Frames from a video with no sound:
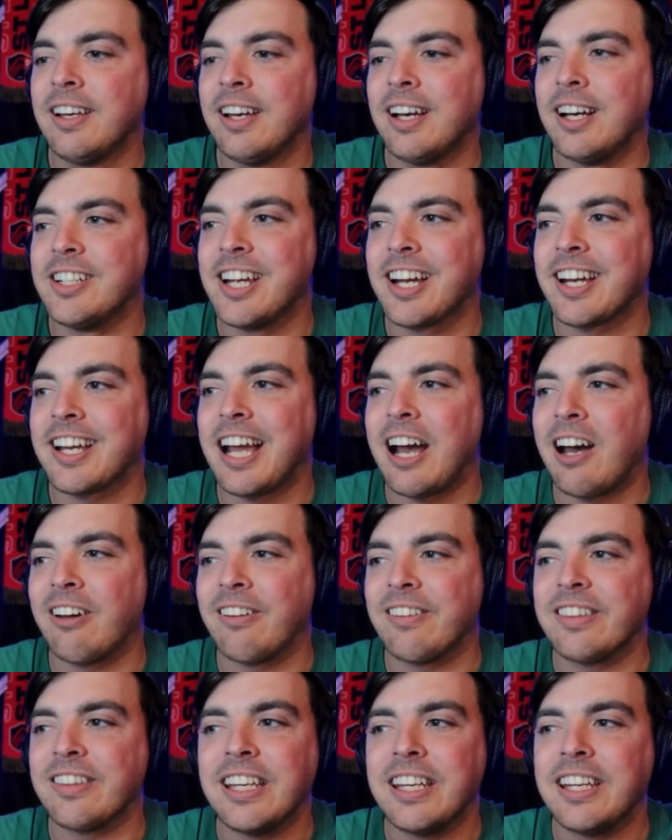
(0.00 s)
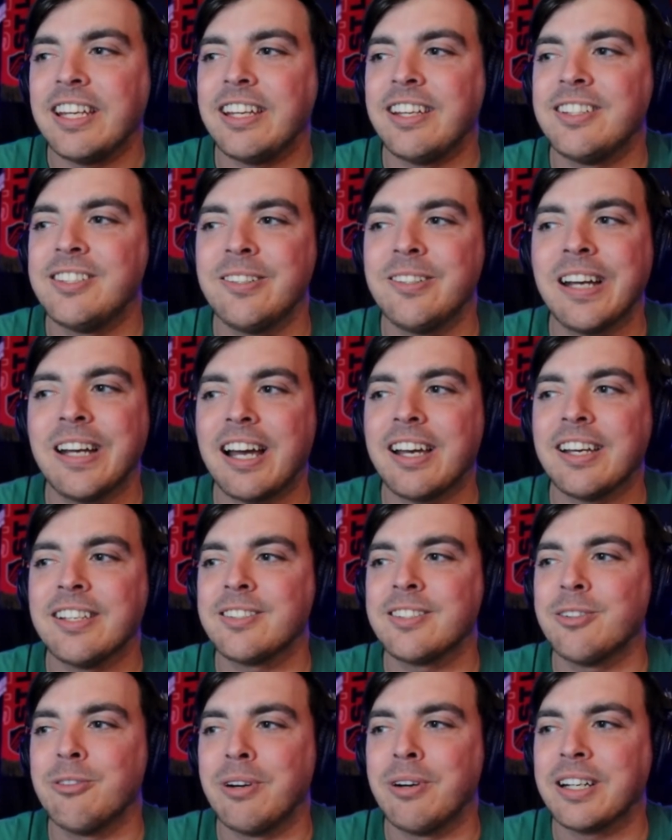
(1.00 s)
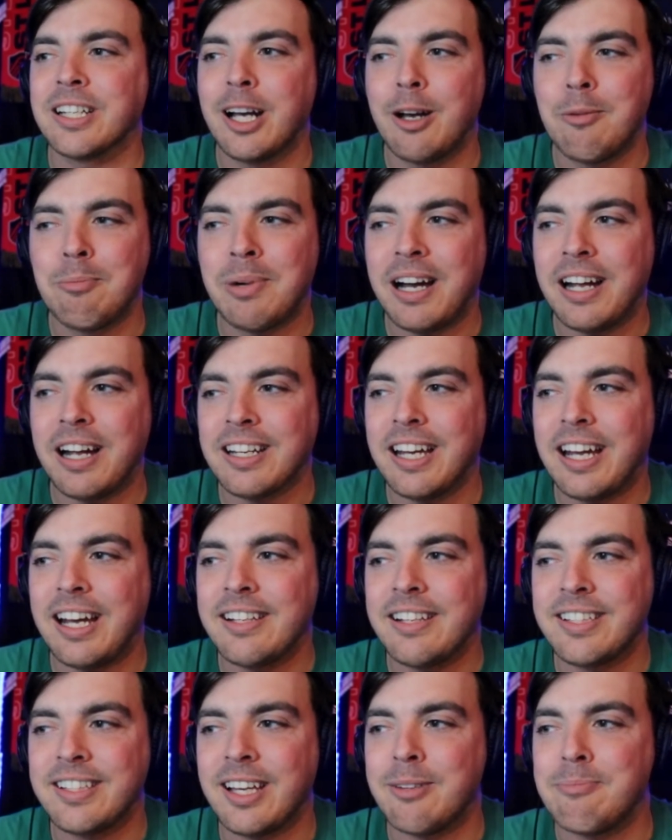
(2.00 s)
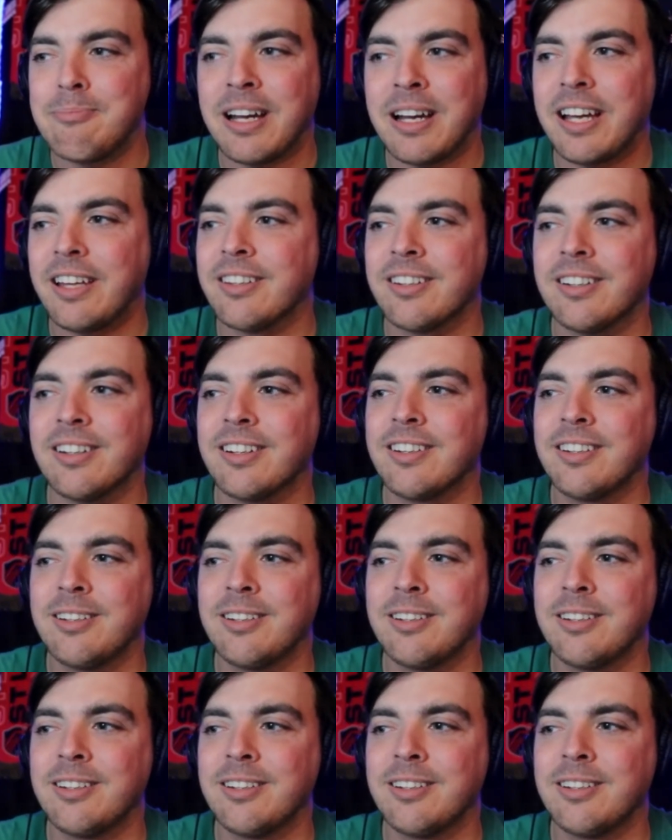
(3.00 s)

Check out the Two Guys One Cup podcast that my other